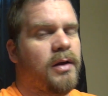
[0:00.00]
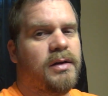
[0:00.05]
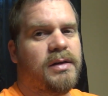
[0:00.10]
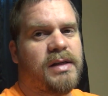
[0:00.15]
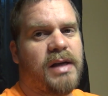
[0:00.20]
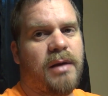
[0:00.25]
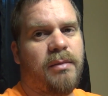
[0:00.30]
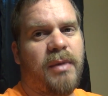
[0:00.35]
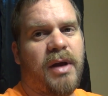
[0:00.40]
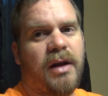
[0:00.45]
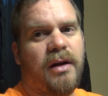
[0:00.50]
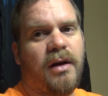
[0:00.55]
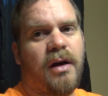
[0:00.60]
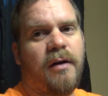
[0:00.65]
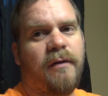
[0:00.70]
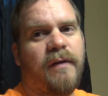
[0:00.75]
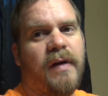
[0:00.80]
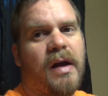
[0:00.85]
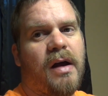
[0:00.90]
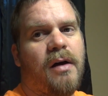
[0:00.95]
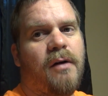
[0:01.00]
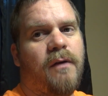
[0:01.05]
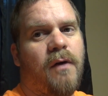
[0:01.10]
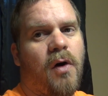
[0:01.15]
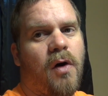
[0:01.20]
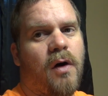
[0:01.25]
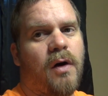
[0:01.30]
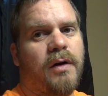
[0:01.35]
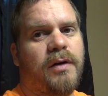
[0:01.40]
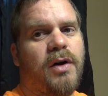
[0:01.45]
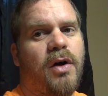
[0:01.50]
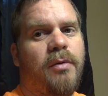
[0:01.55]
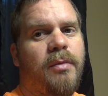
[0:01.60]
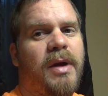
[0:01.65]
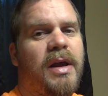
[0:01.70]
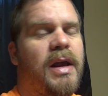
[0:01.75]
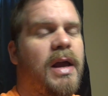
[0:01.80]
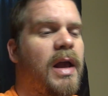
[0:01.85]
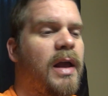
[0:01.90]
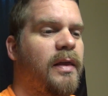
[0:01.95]
send me a dump valve, or told
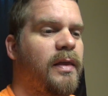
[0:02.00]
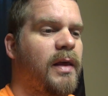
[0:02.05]
me